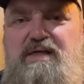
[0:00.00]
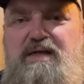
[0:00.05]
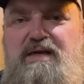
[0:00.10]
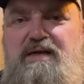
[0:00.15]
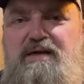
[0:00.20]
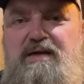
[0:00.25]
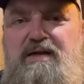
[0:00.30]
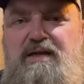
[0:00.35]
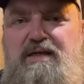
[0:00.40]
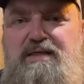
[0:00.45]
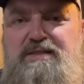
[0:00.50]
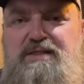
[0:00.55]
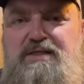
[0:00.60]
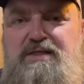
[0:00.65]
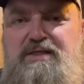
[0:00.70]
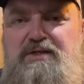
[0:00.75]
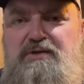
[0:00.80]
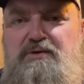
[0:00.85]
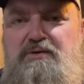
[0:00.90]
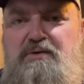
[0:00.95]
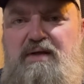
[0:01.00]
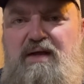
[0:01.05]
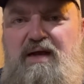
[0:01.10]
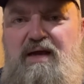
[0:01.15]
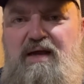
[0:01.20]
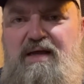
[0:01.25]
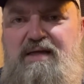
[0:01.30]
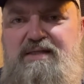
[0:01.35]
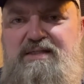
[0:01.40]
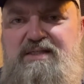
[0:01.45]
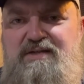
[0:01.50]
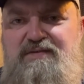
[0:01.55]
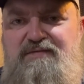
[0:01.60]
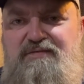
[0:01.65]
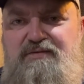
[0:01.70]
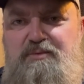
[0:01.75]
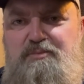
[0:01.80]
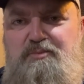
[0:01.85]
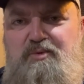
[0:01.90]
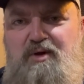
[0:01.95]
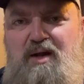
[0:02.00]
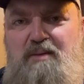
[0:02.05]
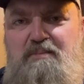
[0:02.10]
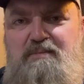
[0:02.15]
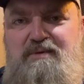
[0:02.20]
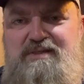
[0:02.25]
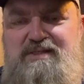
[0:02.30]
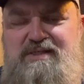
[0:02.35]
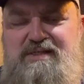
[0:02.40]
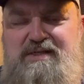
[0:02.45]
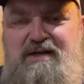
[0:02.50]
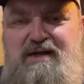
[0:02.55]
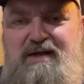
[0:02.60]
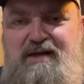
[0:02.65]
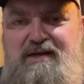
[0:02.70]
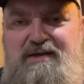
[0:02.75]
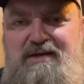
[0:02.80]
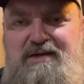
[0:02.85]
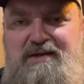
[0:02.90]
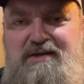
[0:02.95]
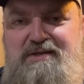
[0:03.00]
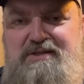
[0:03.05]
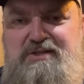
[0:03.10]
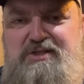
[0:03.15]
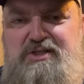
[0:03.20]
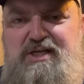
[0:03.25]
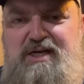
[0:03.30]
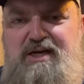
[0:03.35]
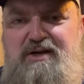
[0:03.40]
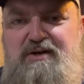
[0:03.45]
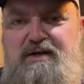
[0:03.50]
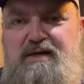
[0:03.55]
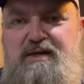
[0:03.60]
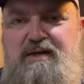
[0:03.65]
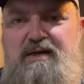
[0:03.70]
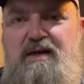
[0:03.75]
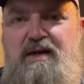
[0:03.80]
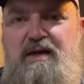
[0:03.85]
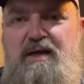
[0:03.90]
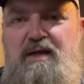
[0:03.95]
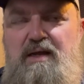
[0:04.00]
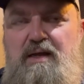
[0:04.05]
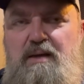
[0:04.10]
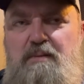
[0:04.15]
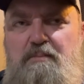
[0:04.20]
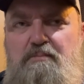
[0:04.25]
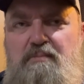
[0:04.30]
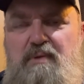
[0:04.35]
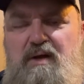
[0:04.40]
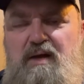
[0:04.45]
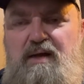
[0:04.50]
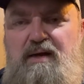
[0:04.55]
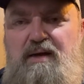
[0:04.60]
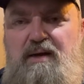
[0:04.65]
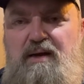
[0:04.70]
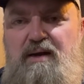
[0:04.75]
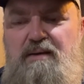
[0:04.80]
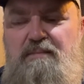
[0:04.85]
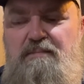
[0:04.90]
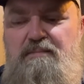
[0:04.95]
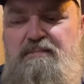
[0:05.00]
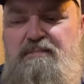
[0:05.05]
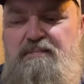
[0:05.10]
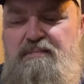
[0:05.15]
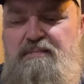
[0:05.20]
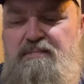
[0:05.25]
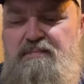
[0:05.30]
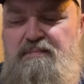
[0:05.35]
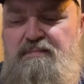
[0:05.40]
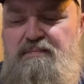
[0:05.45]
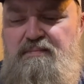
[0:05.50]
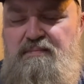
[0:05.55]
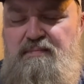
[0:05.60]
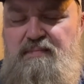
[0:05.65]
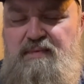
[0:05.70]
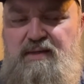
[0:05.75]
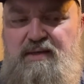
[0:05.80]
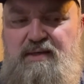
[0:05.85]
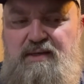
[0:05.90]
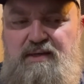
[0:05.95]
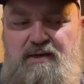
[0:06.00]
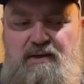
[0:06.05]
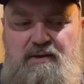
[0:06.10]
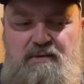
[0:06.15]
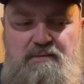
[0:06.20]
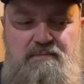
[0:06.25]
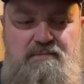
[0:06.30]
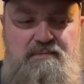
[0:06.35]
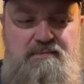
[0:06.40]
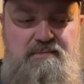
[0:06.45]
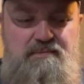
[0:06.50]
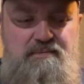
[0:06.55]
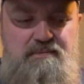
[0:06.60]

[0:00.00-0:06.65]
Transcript: send it to you guys if you promise not to share it. But, um, you know,